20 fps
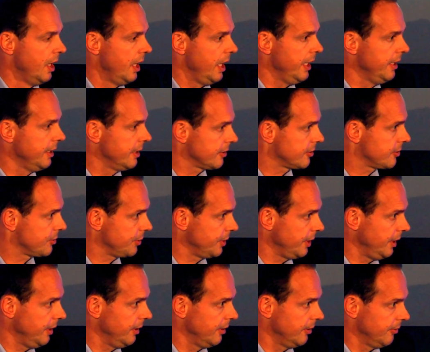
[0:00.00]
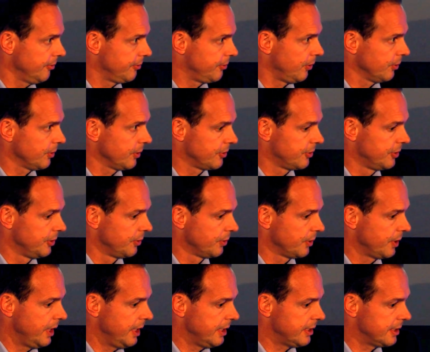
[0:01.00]
Industry 4.0
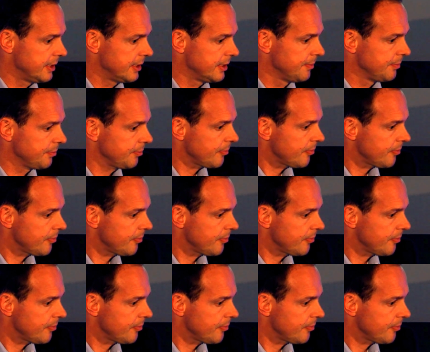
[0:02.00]
cases.